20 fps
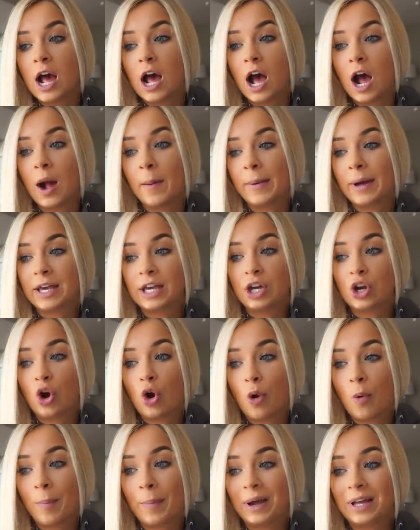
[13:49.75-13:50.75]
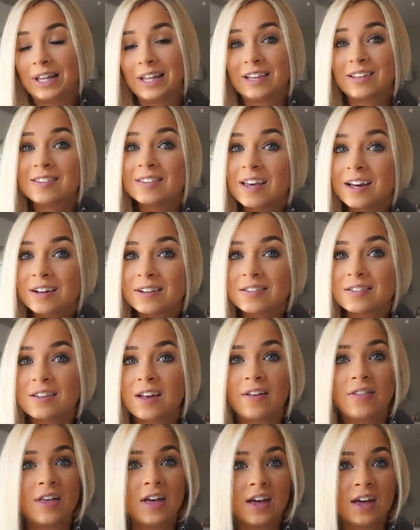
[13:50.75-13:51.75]
Um, I get home by like 6
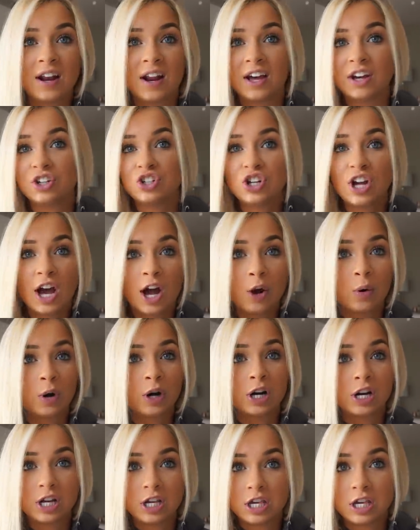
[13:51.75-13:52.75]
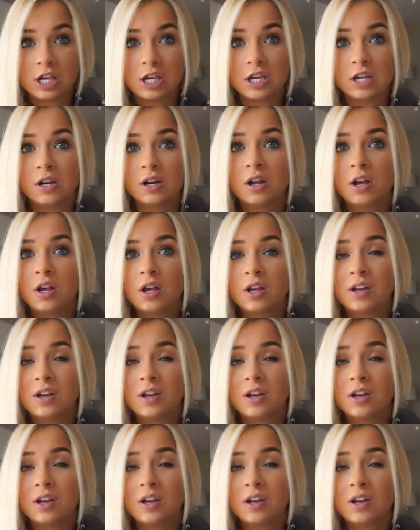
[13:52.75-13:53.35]
and then I shower, eat.